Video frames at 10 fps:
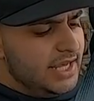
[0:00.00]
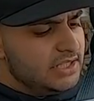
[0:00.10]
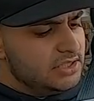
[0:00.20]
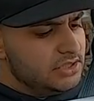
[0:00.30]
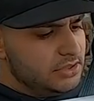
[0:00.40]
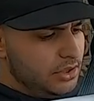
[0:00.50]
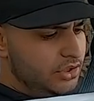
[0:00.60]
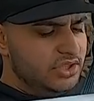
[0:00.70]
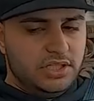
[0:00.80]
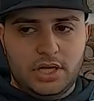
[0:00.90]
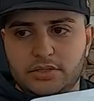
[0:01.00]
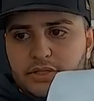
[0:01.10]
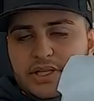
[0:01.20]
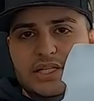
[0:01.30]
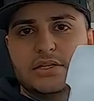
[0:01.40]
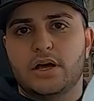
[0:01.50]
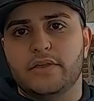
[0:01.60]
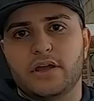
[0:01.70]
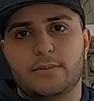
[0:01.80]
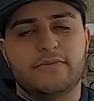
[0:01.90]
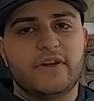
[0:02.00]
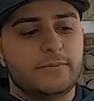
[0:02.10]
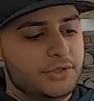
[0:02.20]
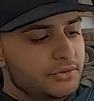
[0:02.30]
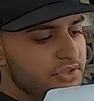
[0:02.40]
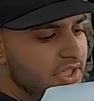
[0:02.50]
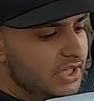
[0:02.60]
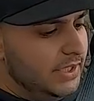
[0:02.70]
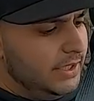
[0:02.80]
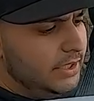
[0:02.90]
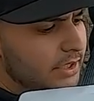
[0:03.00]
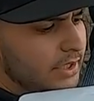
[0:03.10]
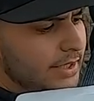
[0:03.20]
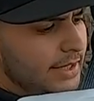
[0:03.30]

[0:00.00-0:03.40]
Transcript: That's 1300. That's all the carbon fiber you see in here.